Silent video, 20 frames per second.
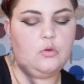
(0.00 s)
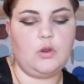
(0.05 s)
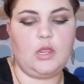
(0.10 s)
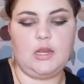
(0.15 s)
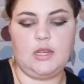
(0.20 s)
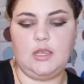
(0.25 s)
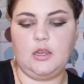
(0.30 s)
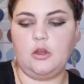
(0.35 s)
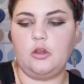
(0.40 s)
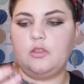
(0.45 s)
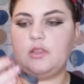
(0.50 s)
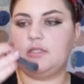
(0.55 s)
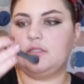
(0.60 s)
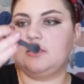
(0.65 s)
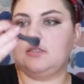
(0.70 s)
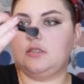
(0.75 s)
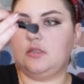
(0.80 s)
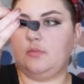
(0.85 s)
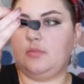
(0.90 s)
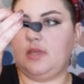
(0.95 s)
Right here,
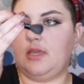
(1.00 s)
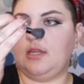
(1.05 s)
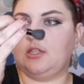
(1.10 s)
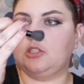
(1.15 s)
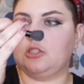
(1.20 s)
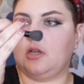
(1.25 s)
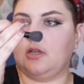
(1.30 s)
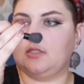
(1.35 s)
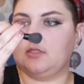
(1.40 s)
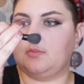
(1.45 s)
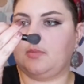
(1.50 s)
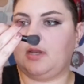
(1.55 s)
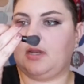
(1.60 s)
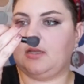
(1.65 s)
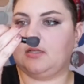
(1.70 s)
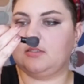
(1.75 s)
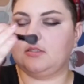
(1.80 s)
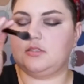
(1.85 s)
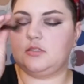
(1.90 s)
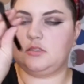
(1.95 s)
this is the BH
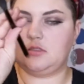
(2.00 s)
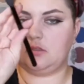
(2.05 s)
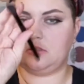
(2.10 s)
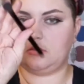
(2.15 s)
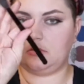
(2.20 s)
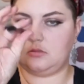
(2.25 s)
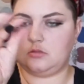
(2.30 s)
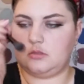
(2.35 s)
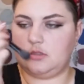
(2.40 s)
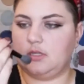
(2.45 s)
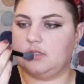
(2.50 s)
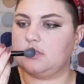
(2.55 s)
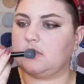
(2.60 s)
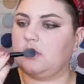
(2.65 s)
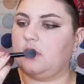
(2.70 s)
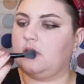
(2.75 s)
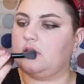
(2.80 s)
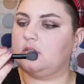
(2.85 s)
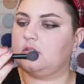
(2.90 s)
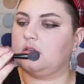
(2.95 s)
Cosmetics. It's
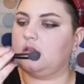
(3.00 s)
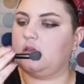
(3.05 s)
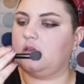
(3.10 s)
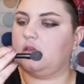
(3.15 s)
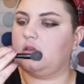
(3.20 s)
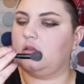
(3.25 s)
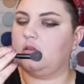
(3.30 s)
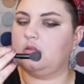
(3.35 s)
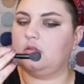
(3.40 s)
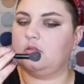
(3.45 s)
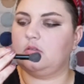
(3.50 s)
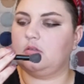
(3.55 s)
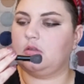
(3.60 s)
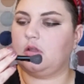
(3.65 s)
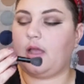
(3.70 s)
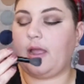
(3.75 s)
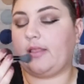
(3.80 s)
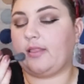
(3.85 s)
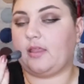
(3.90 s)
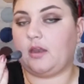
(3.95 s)
got a
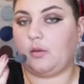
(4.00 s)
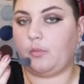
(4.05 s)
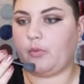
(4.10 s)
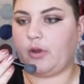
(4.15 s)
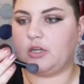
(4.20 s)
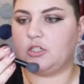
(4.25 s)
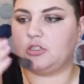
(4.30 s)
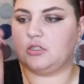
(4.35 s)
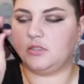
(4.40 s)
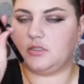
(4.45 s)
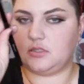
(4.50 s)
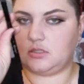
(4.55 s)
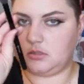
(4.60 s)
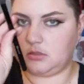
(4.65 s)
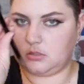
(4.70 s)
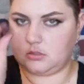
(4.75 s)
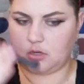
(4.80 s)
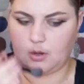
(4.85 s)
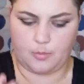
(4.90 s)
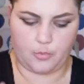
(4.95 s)
highlighting brush.
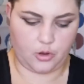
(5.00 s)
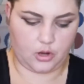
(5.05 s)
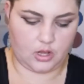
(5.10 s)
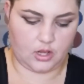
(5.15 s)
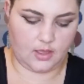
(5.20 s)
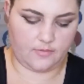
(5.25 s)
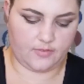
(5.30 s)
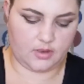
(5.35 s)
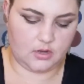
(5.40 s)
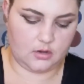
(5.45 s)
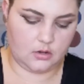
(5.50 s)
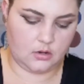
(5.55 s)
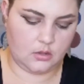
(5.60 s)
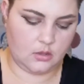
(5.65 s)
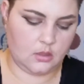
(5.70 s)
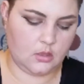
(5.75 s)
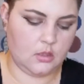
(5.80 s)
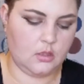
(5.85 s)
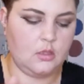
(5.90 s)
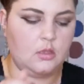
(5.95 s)
It's number 11.
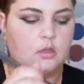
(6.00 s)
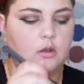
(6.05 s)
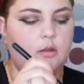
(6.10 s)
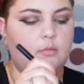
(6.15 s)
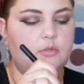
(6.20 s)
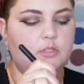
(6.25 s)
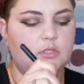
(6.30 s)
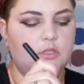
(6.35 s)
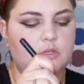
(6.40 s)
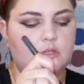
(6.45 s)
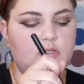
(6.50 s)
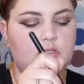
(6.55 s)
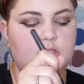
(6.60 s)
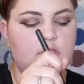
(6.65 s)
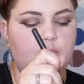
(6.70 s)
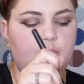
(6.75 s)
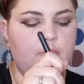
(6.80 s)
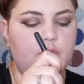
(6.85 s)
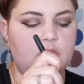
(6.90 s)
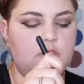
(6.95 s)
I'm just going to
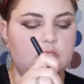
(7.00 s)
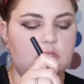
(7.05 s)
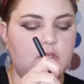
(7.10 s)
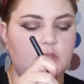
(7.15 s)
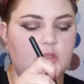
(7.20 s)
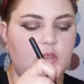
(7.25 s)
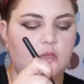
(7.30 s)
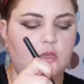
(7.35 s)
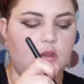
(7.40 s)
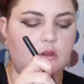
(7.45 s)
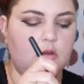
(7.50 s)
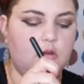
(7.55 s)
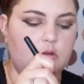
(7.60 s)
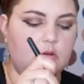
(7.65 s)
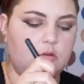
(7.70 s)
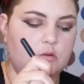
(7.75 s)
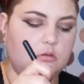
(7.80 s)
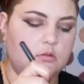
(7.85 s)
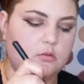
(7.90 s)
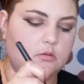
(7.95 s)
dip into
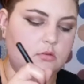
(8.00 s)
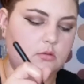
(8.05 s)
there.